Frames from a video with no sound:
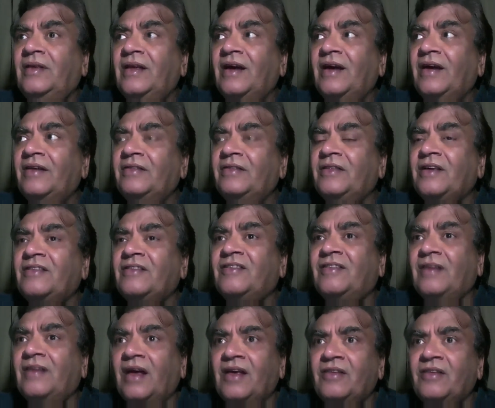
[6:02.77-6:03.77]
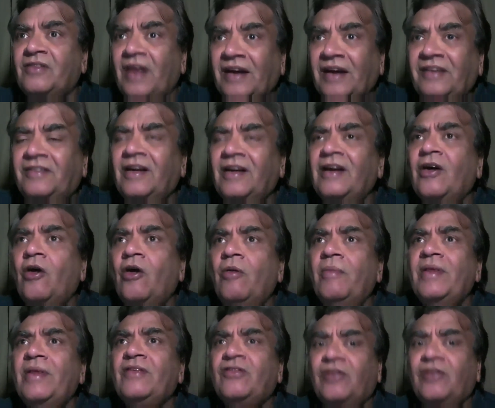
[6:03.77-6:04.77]
the central
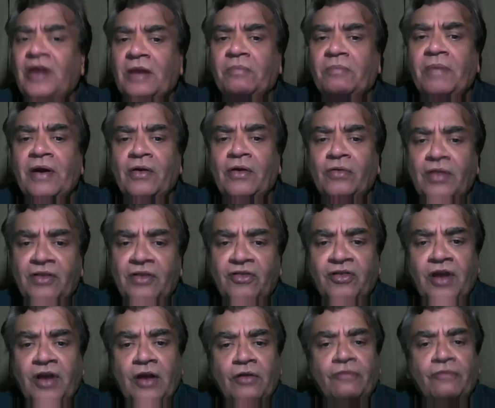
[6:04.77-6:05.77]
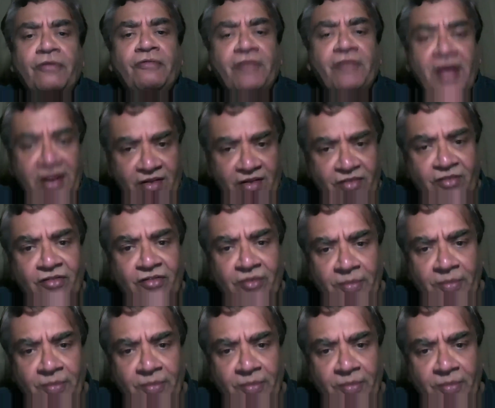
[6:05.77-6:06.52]
government statement on the state of affairs.